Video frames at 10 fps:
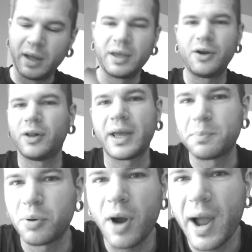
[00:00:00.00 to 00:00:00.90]
you know,
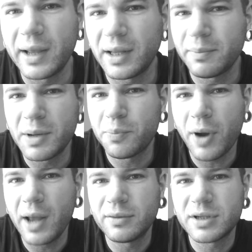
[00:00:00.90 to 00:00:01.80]
like Pride. I mean,
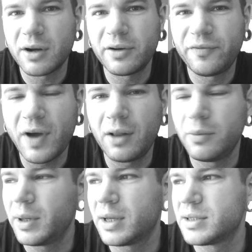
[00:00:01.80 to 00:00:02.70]
Pride was hard to follow
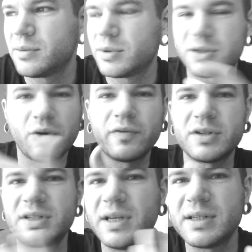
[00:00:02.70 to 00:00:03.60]
because it was
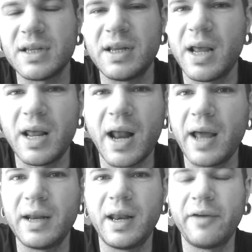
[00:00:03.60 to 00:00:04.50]
overseas and, and I
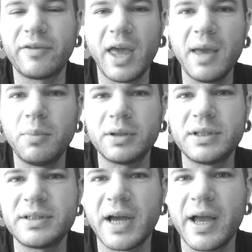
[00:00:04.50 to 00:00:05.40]
didn't have cable at
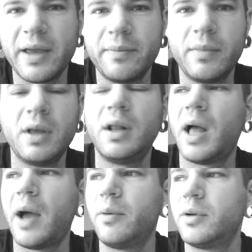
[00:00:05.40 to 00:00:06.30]
the time.
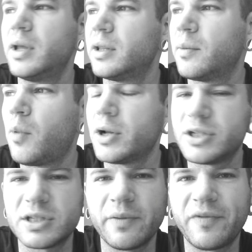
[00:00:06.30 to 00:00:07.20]
I would end up
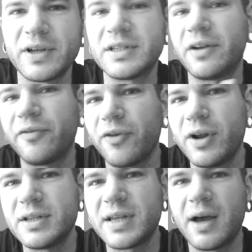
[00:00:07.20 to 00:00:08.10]
watching some fights at a
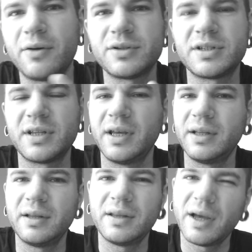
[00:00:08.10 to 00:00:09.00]
friend's house,
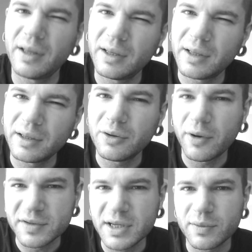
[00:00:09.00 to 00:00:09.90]
and the, and the
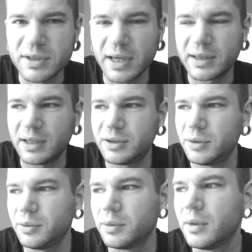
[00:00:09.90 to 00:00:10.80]
UFC was like that
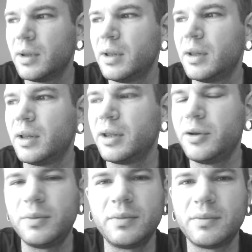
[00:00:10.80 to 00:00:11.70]
too.
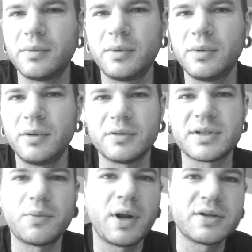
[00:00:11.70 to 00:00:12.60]
You you know,
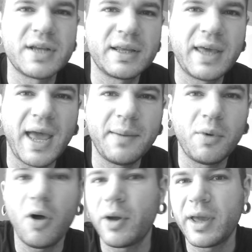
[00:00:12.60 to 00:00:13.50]
someone else had
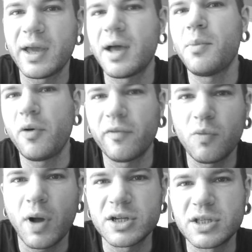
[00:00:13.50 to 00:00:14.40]
cable. Okay, come over
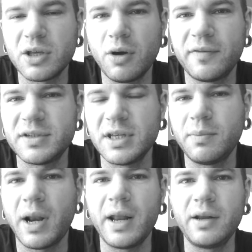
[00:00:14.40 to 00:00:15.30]
and watch the UFC,
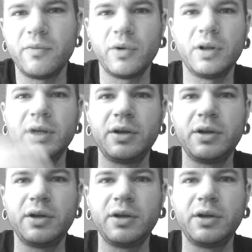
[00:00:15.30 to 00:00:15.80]
but I didn't really